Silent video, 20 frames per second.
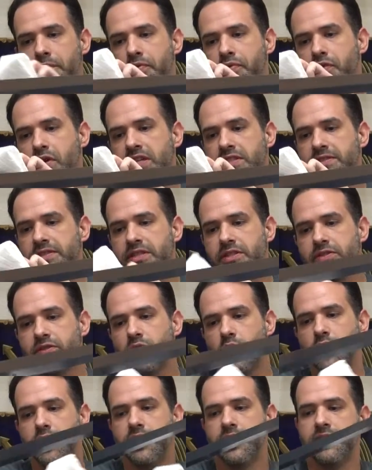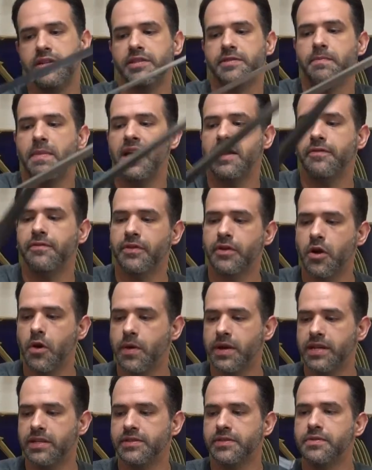thrusting sword. It is meant for
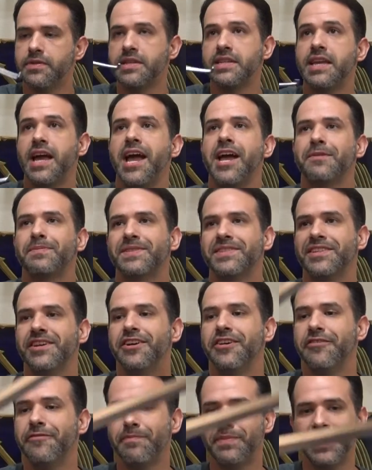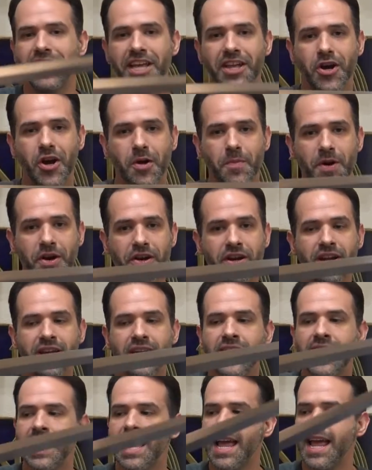going into the gaps of plate armor.
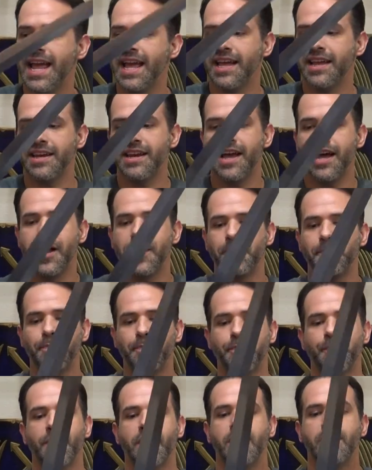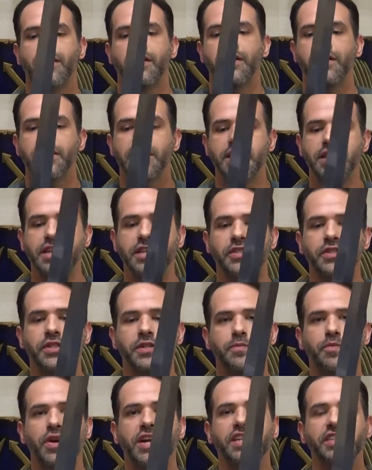And initial
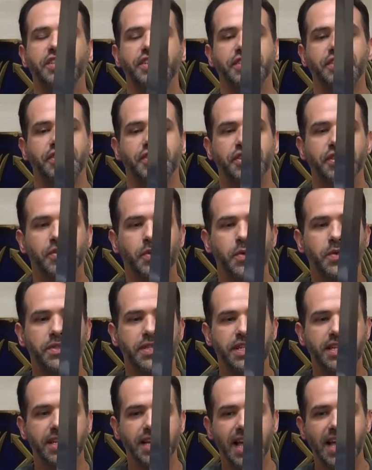impressions, just holding it,